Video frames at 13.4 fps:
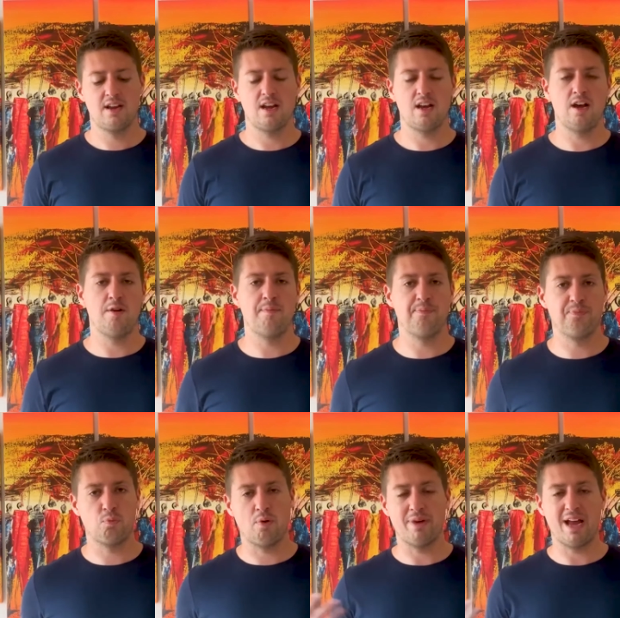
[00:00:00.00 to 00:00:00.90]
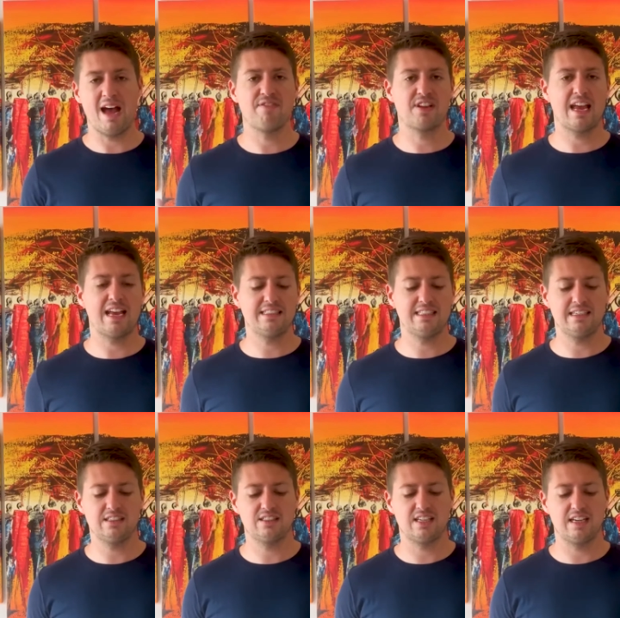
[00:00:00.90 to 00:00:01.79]
when we're
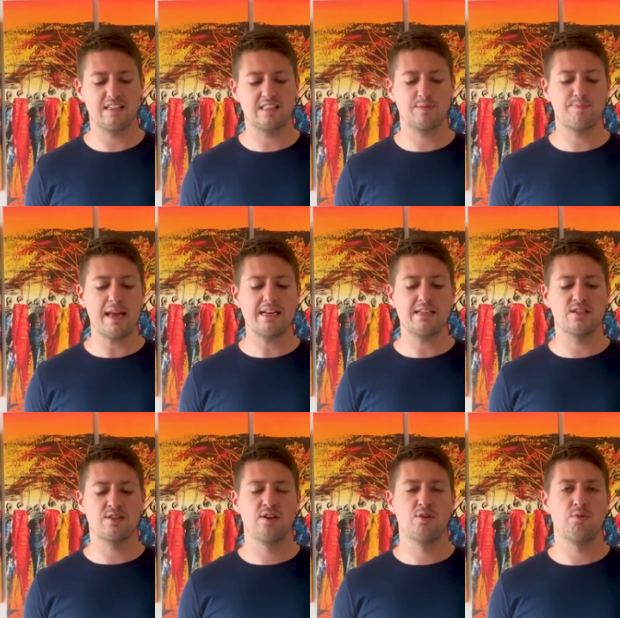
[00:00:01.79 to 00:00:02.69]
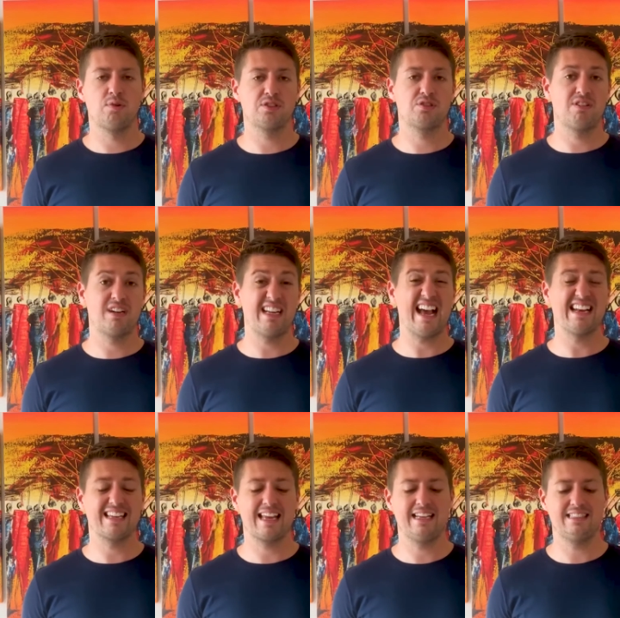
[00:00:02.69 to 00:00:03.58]
advocating to spend what's already
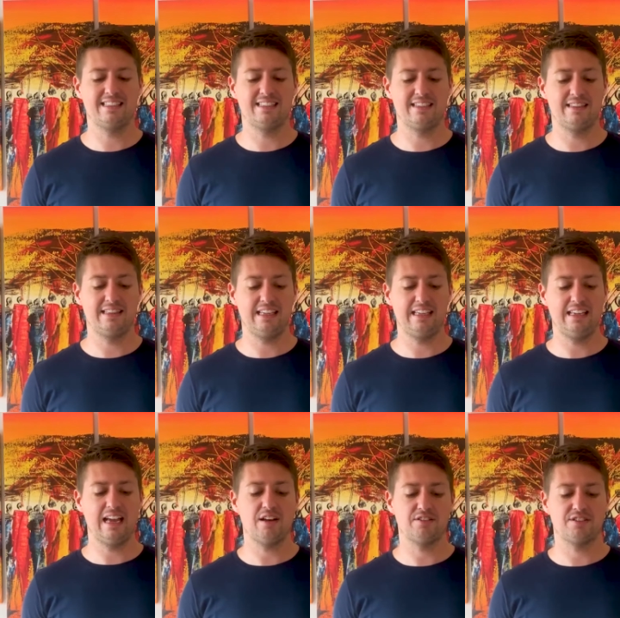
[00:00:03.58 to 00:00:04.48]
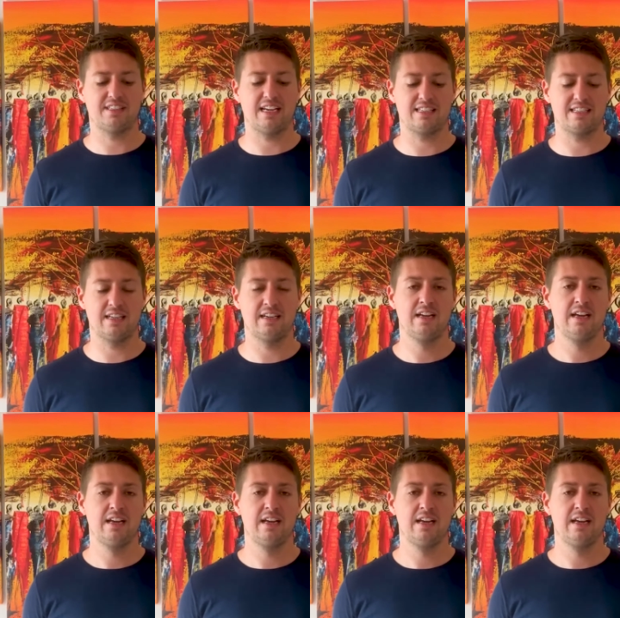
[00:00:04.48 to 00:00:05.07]
allocated in the health sector.